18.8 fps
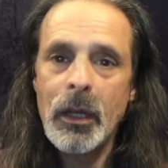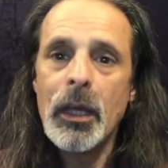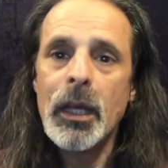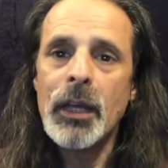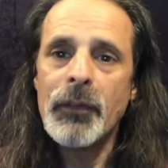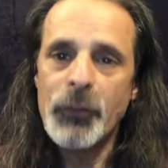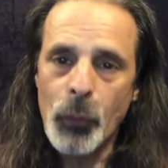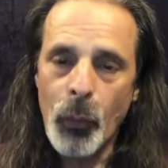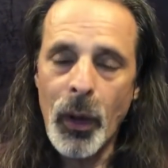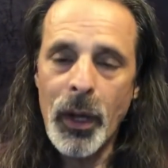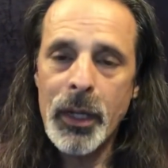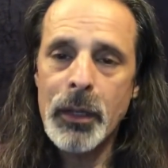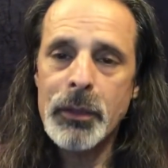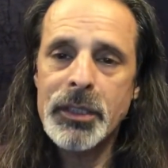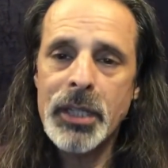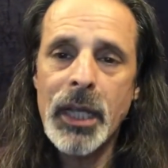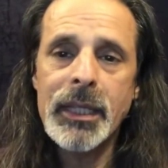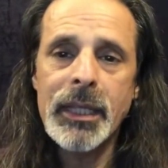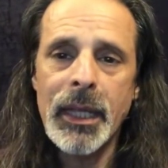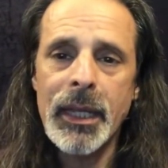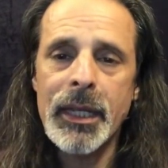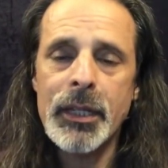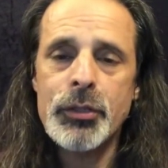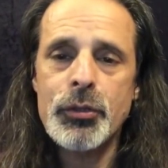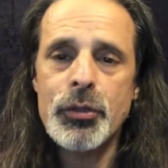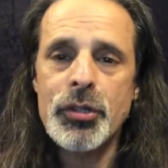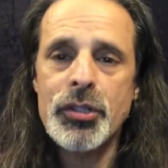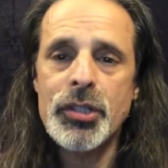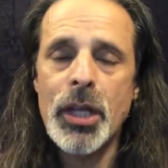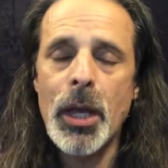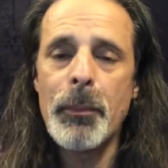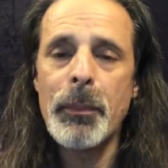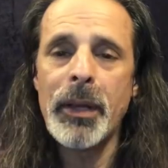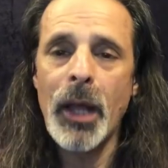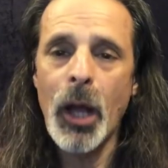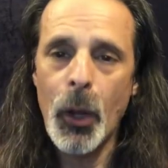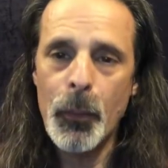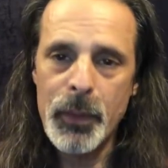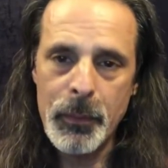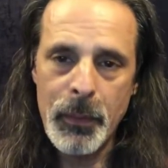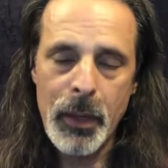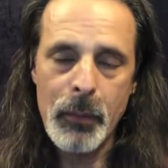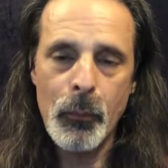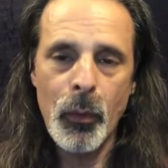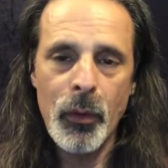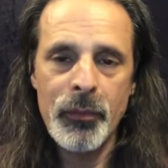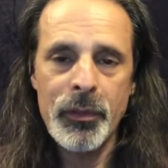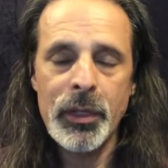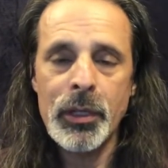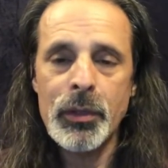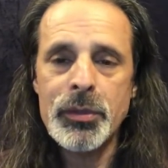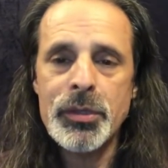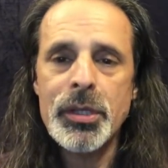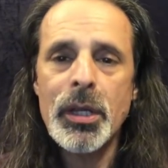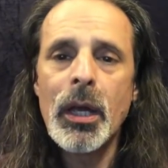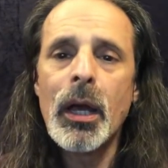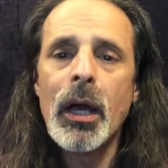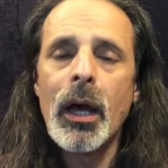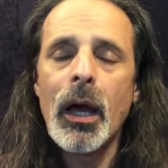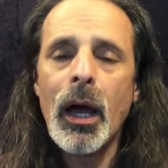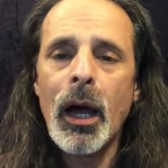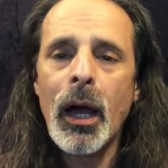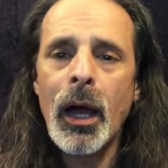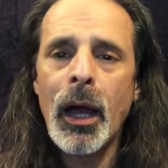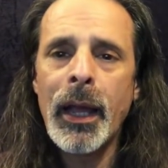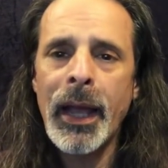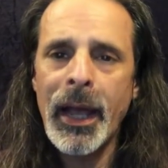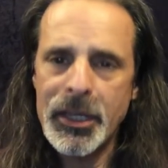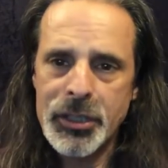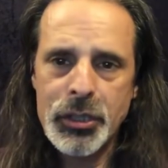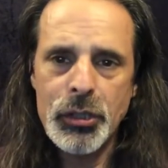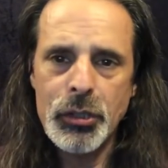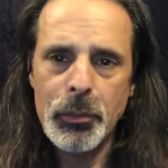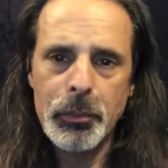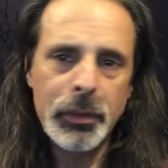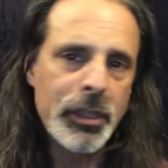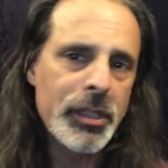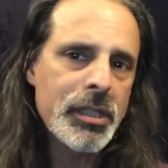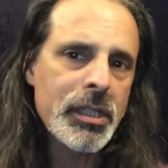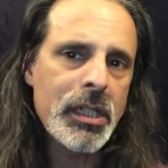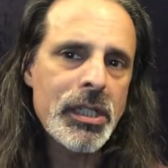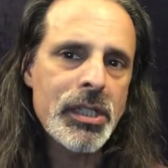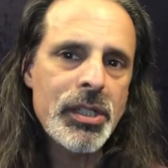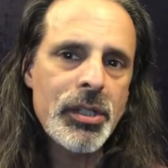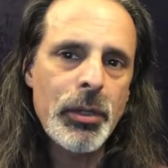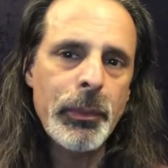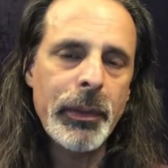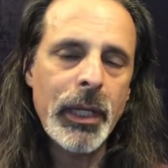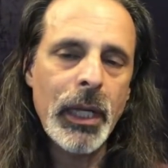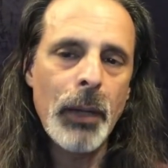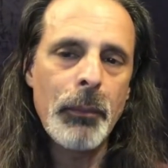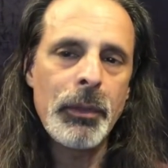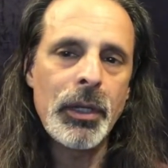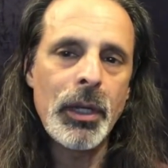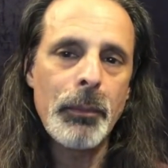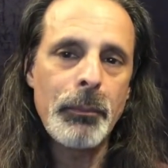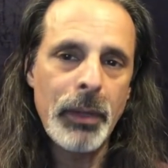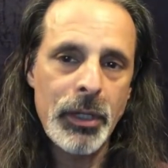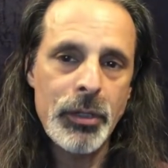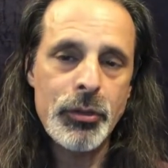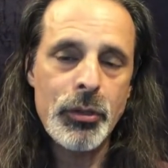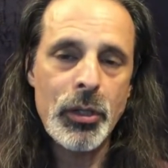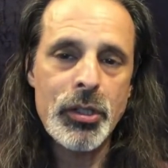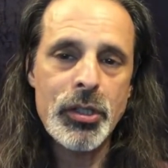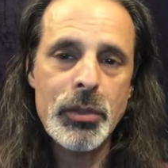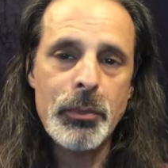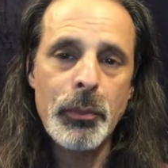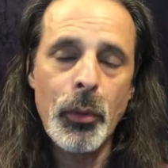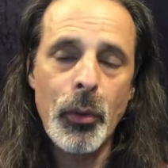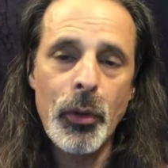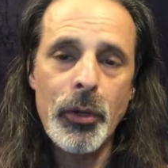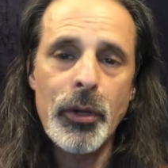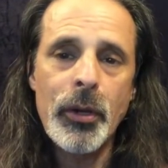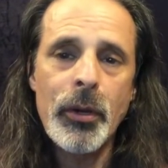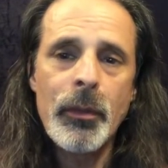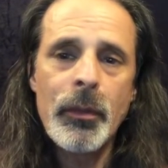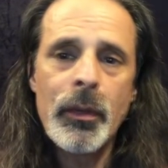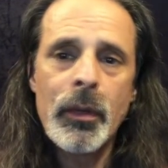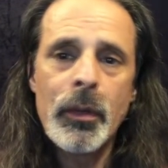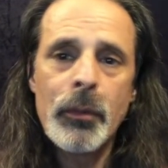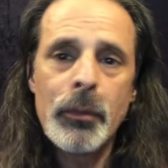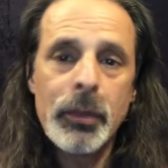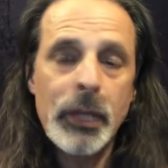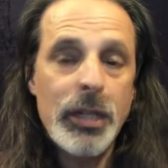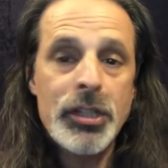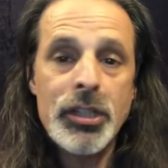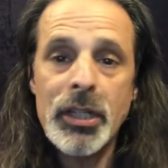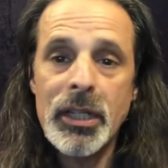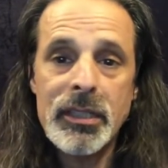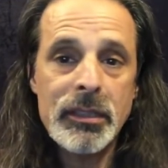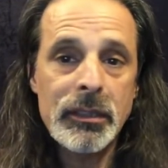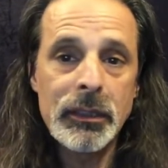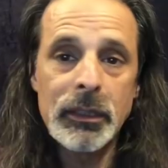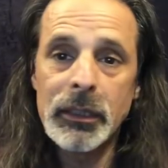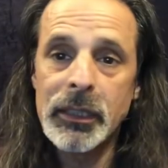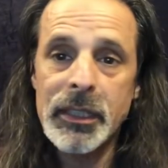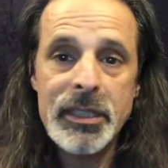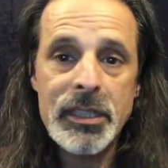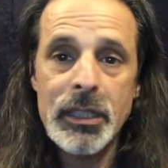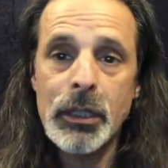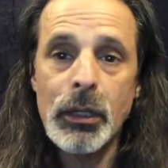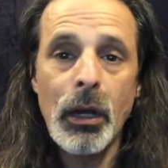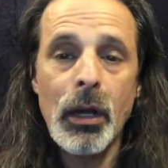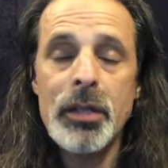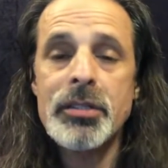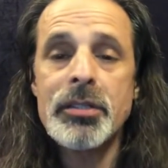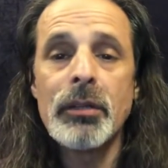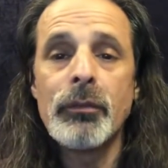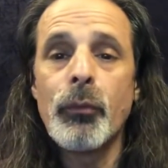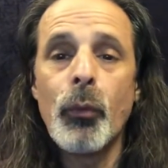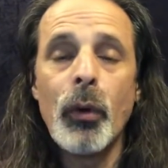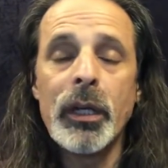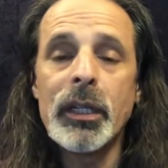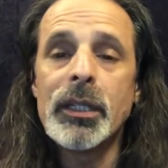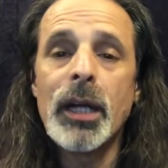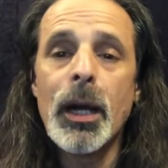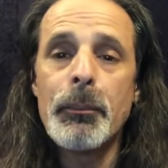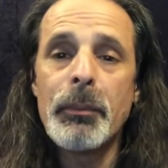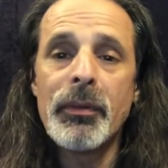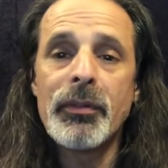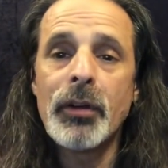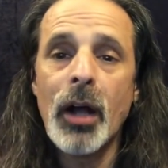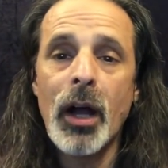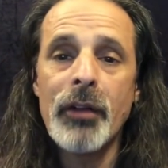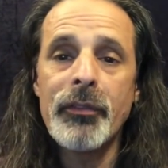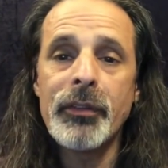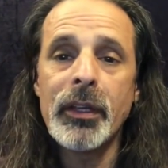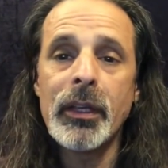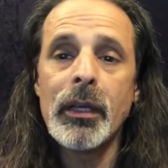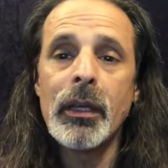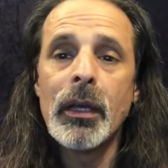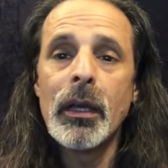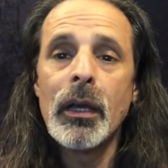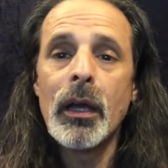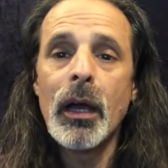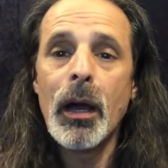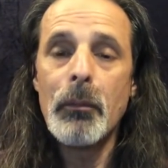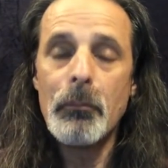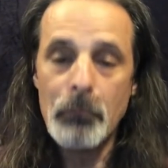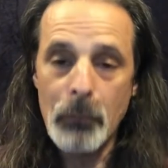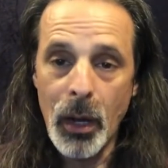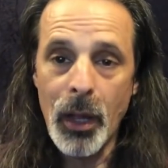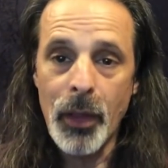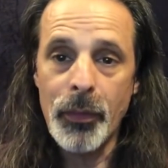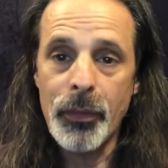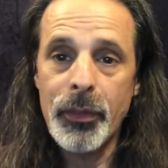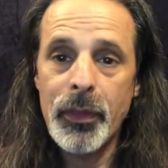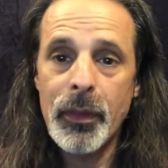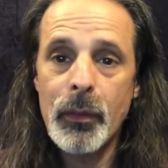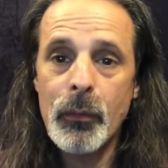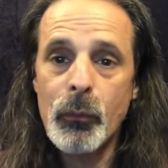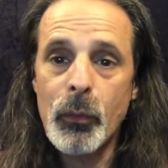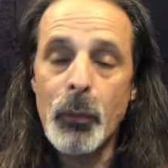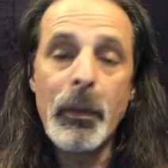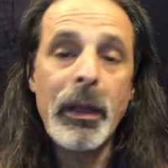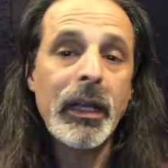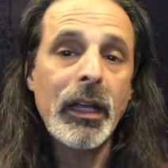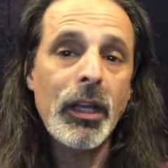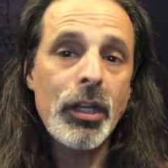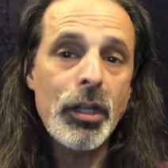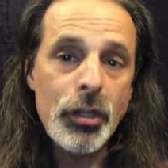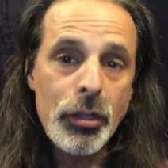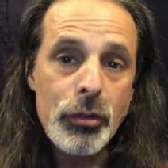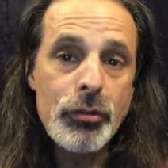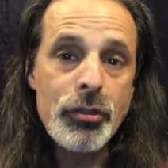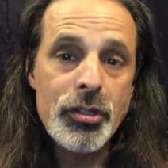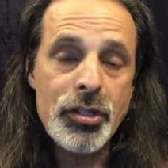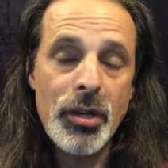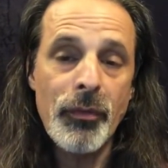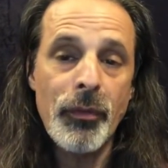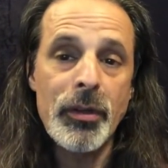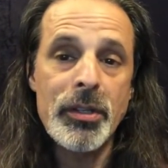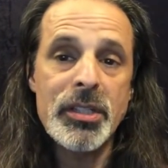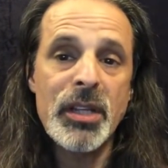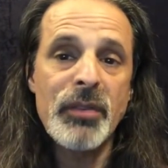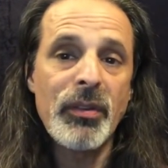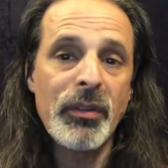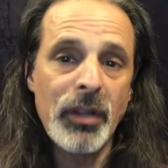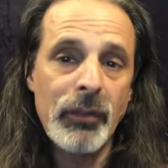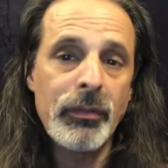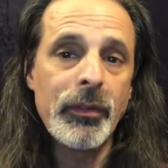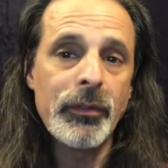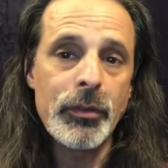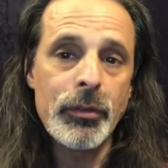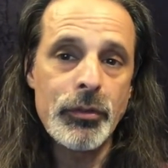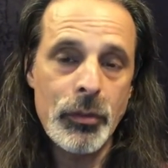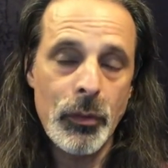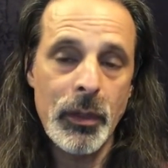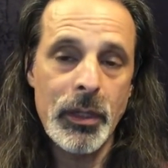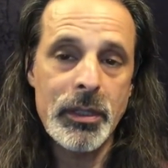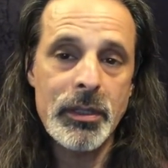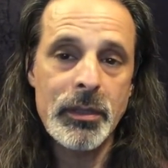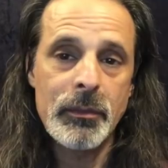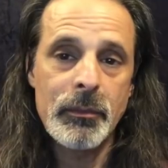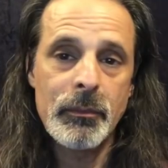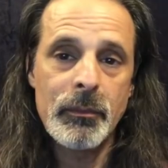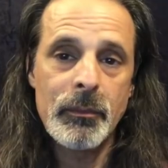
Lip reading: If you want to take that extra step and help me make more videos, I ask you to please consider becoming a Patreon supporter. Pledging as little as the cost of one cup of coffee a month will make a huge difference if enough of you do it.